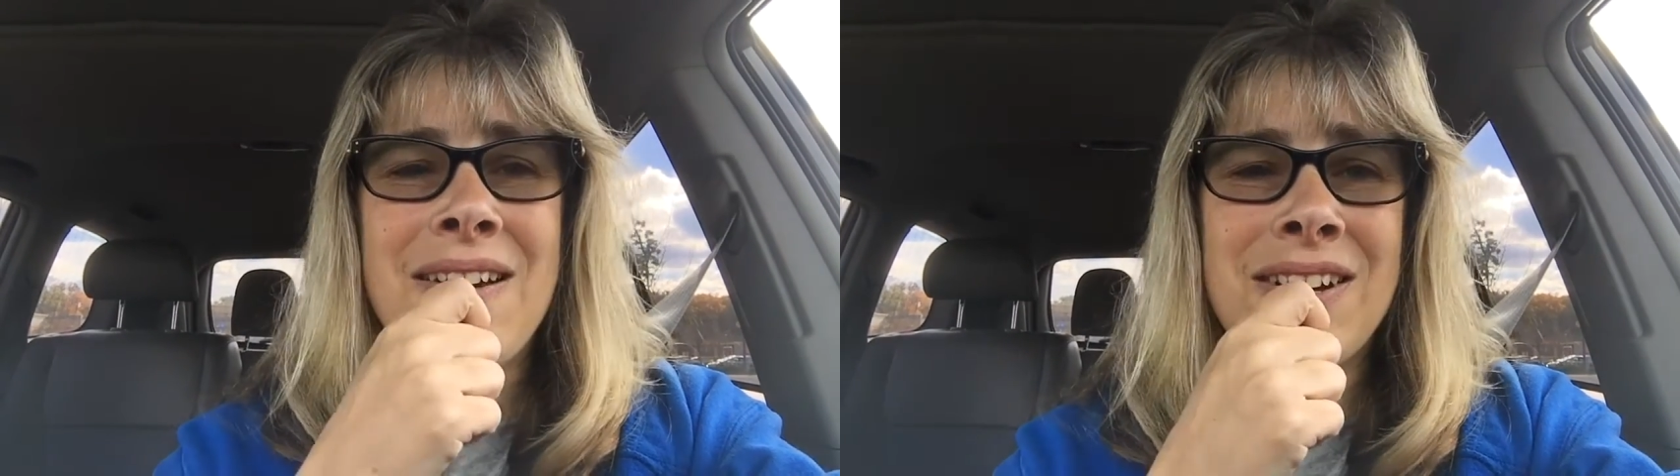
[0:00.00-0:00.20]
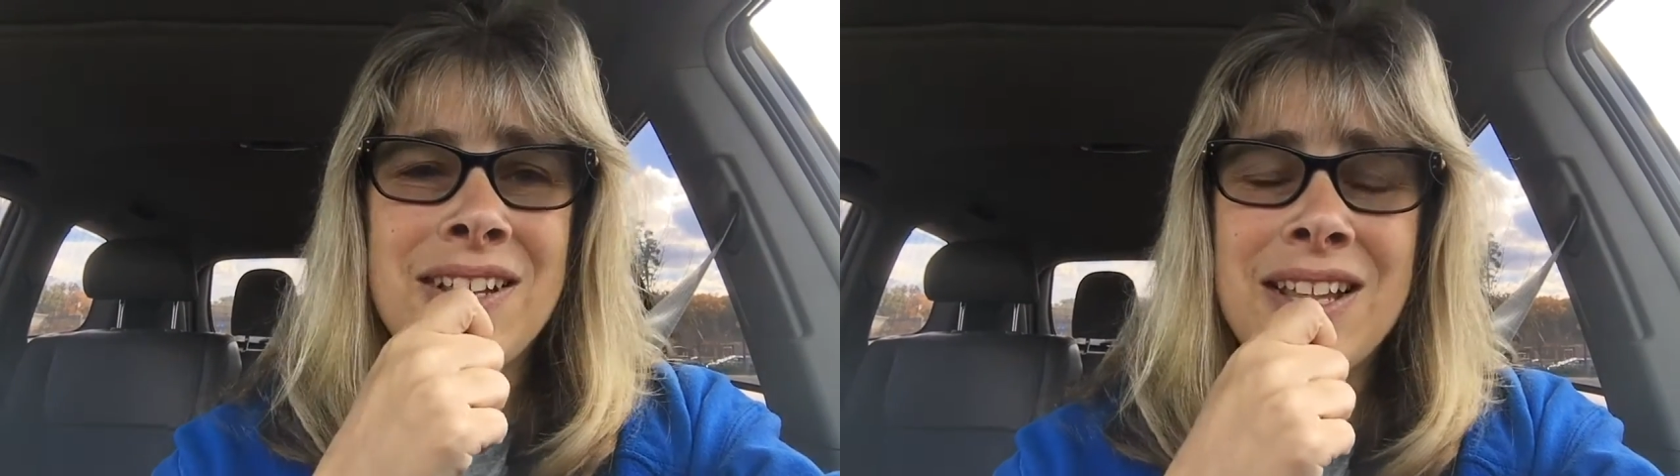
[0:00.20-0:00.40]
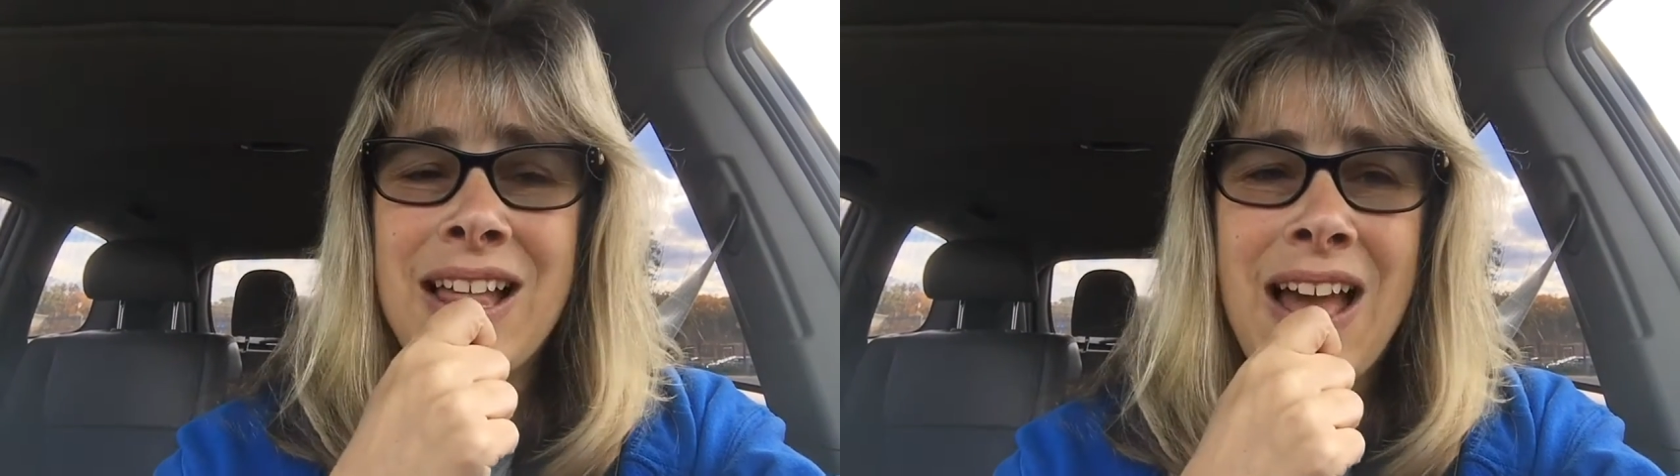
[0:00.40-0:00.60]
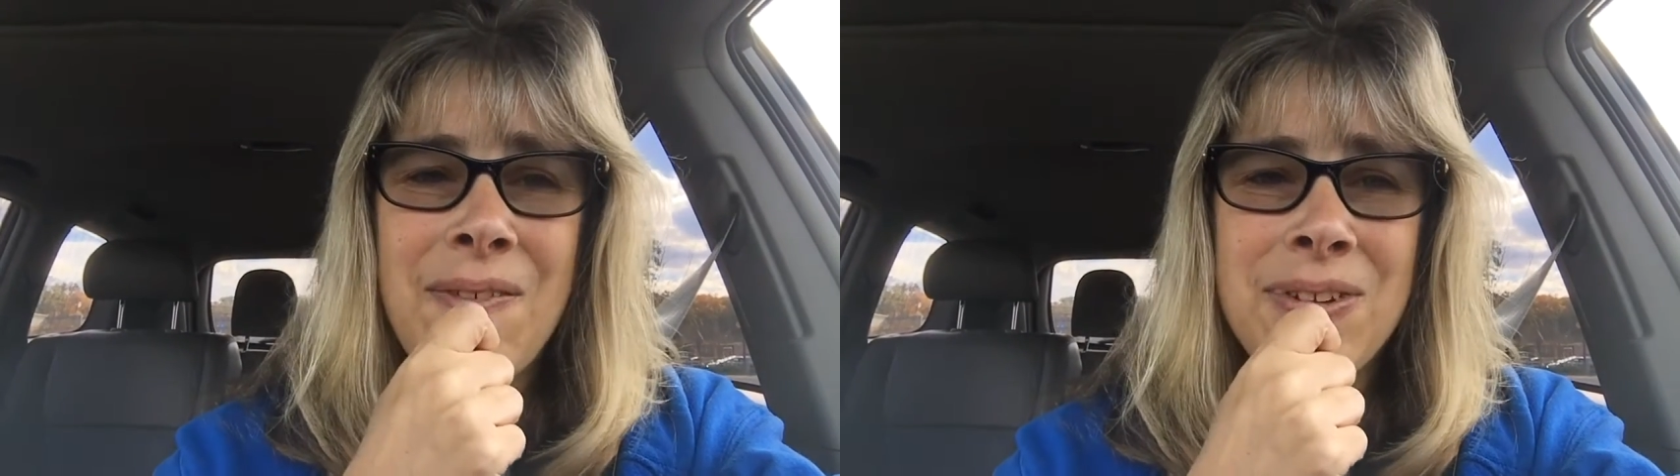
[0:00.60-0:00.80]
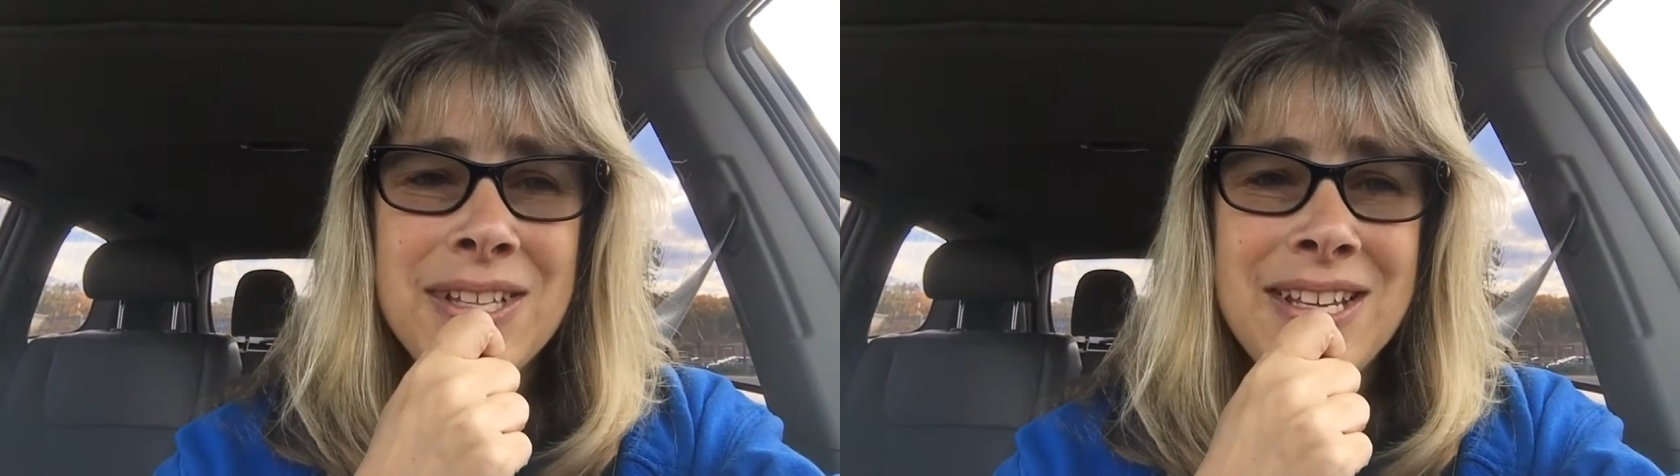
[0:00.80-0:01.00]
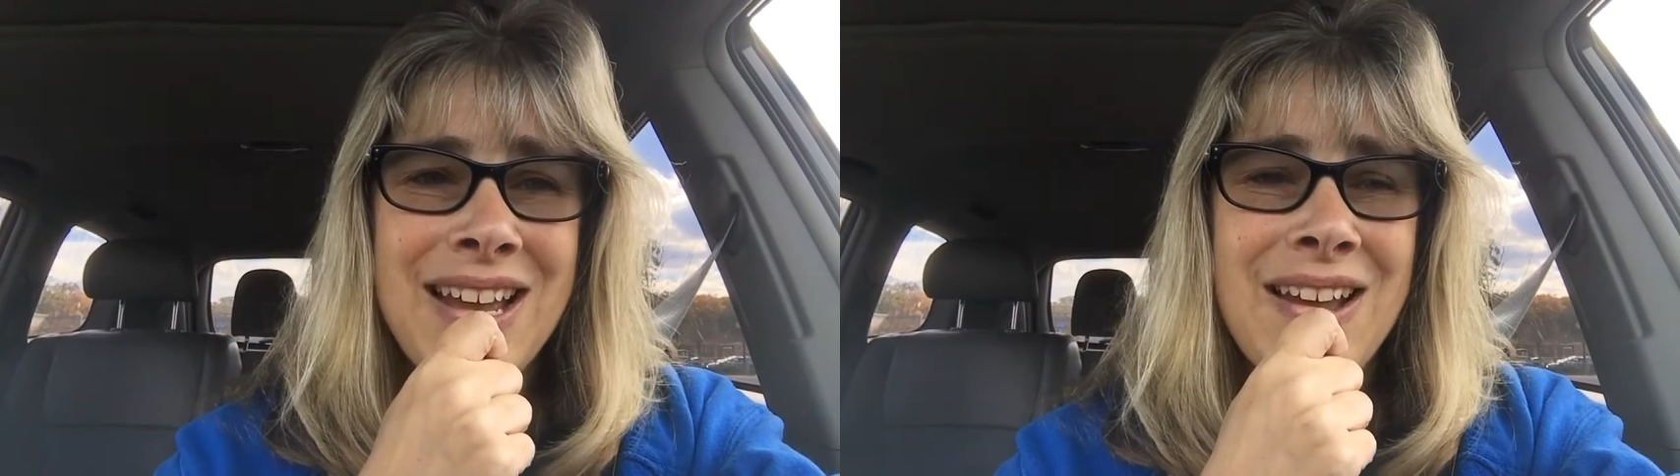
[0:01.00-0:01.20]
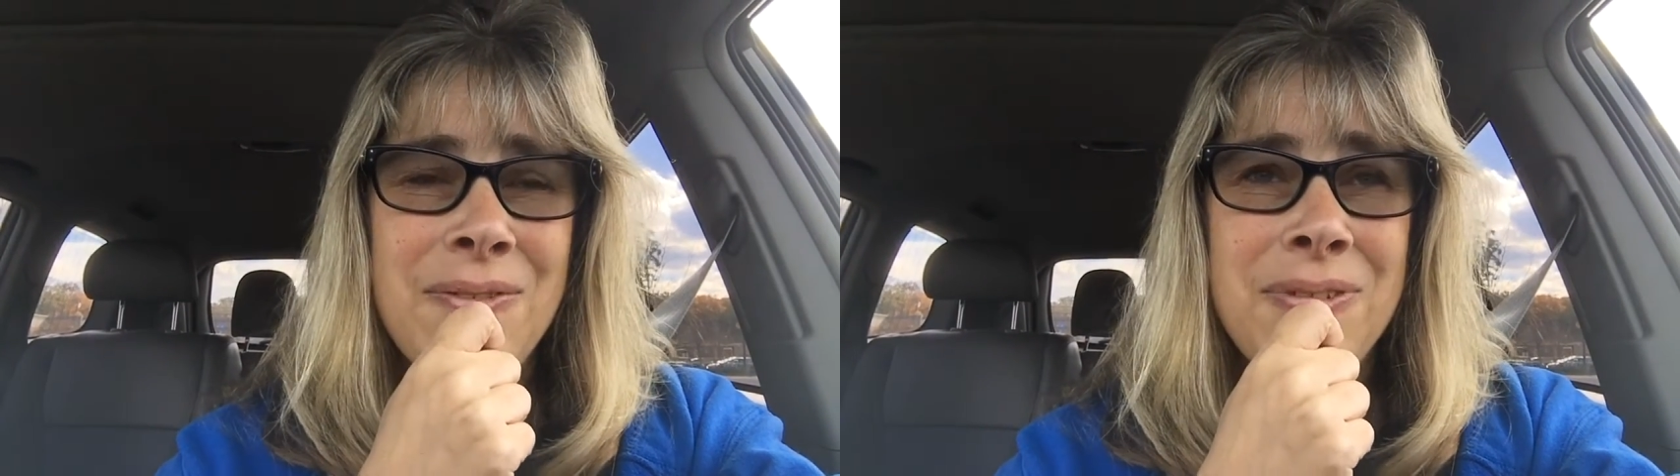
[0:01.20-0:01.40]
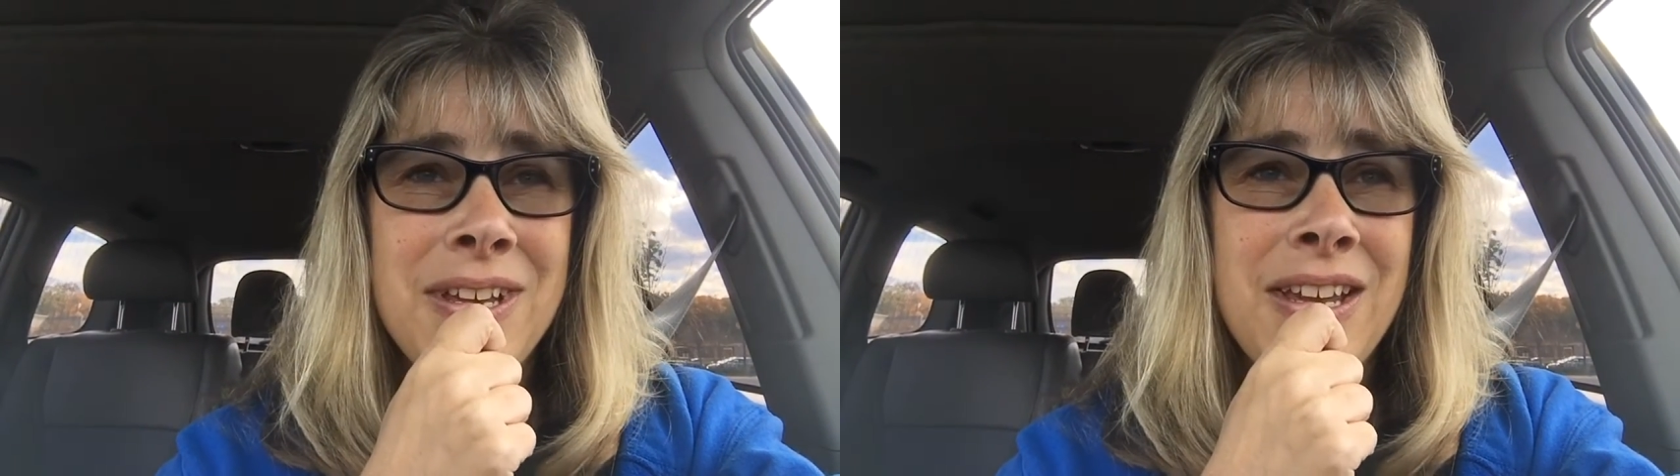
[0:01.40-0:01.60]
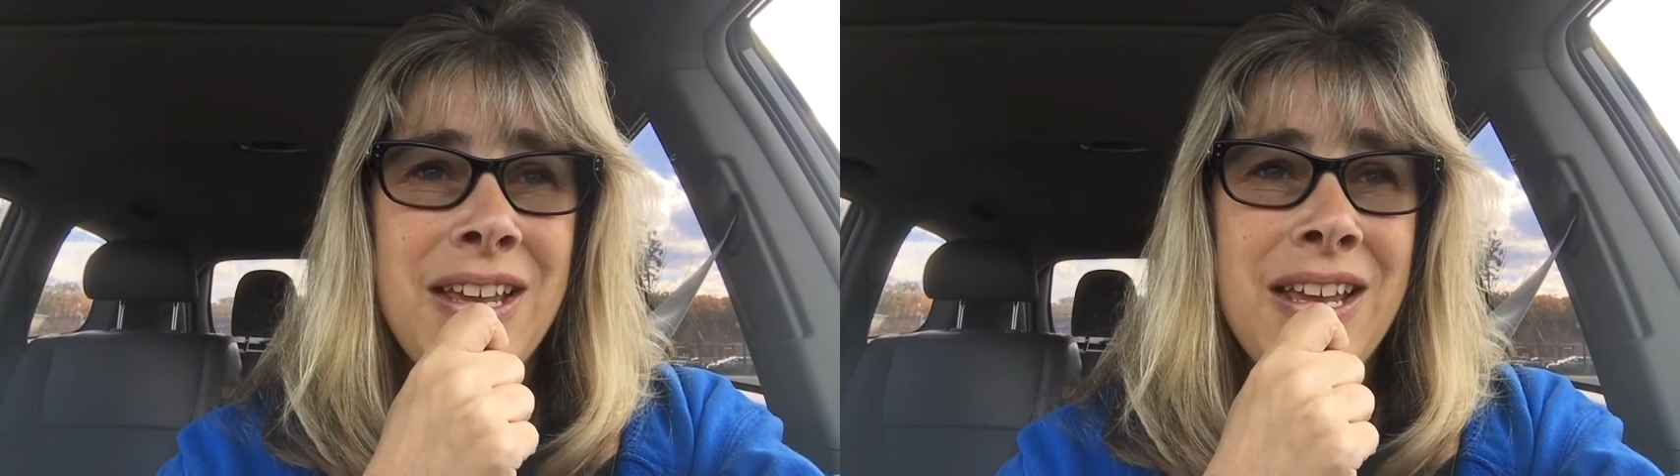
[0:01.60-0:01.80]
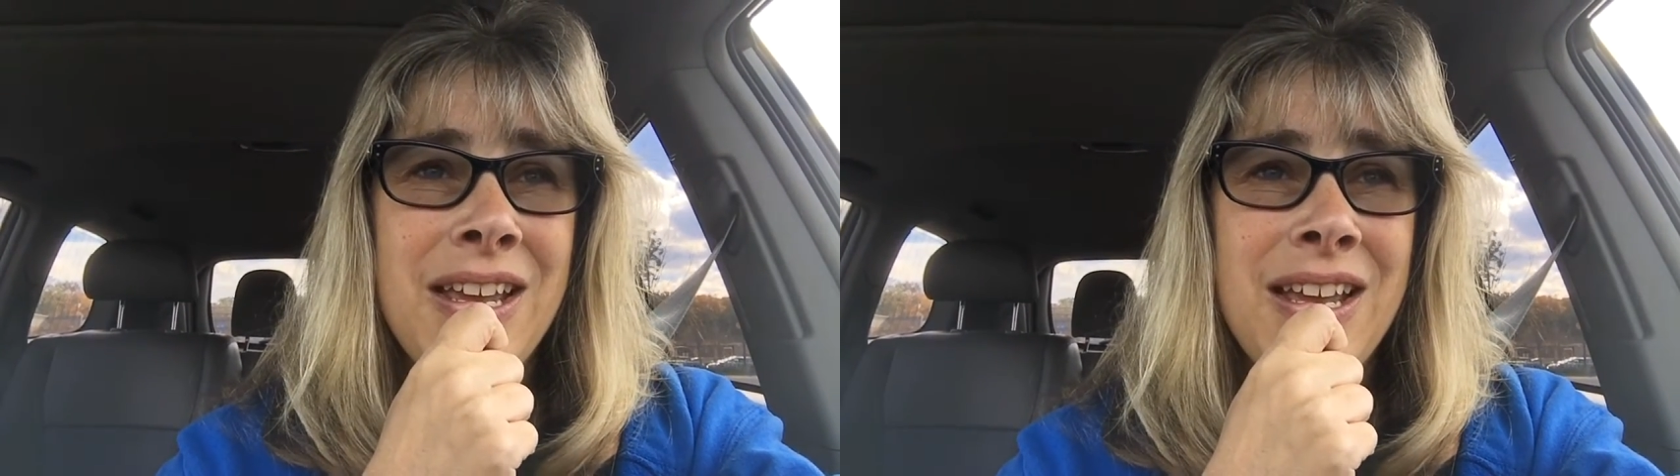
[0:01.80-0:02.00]
down on the Laffy
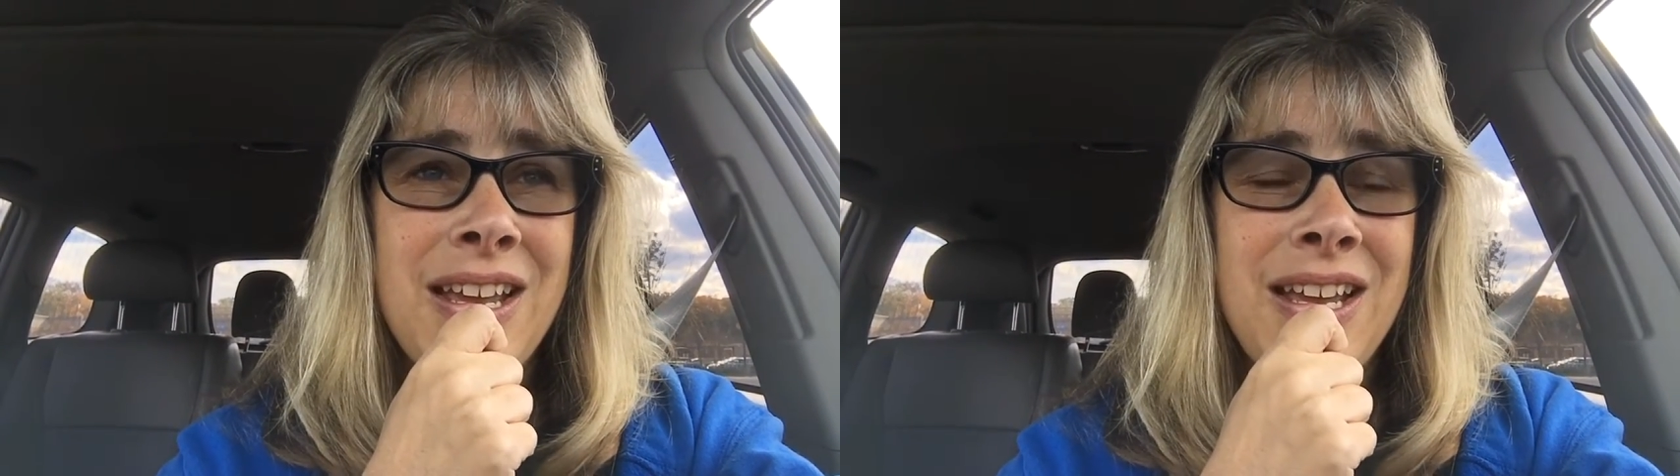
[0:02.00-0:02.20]
Taffy,